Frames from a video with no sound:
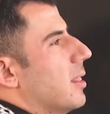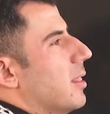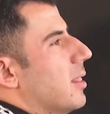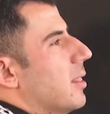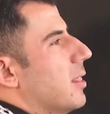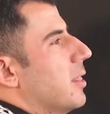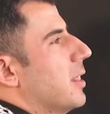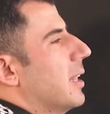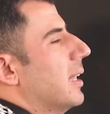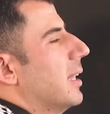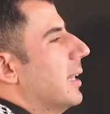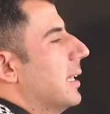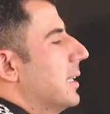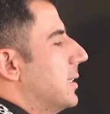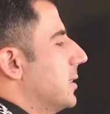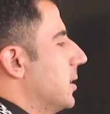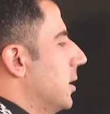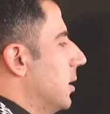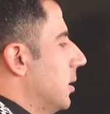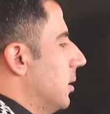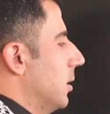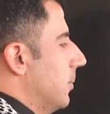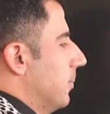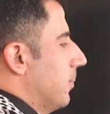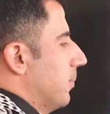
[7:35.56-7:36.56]
the
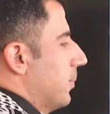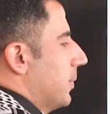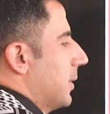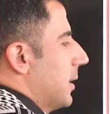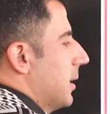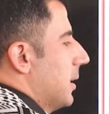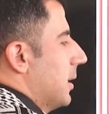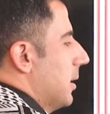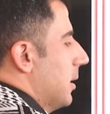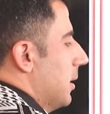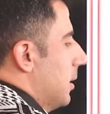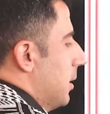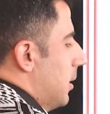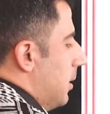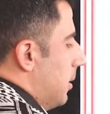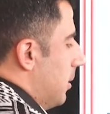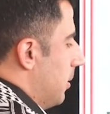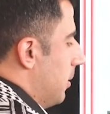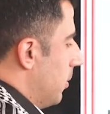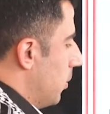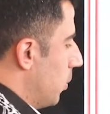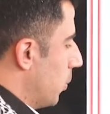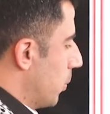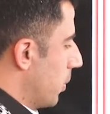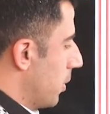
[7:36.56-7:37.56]
letter.
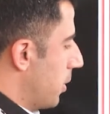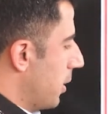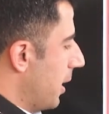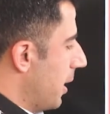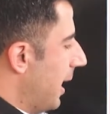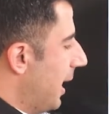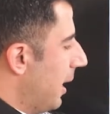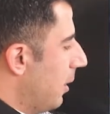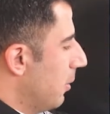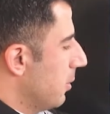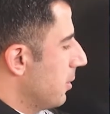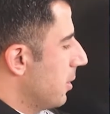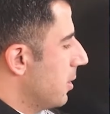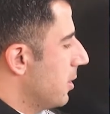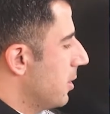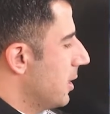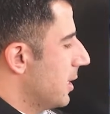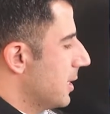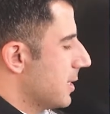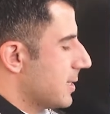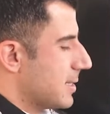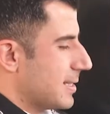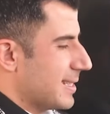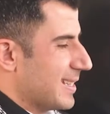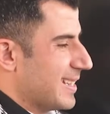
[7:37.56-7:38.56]
Without
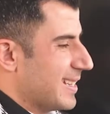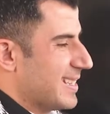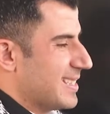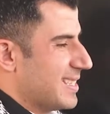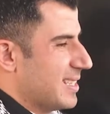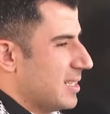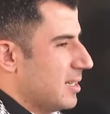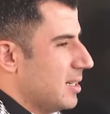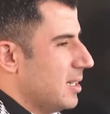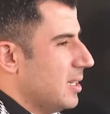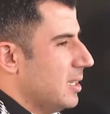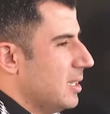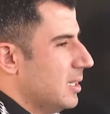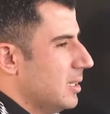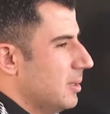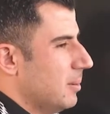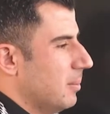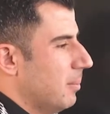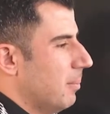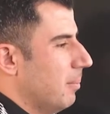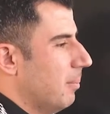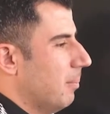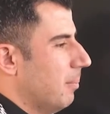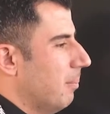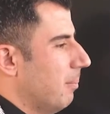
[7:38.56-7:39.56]
this is re.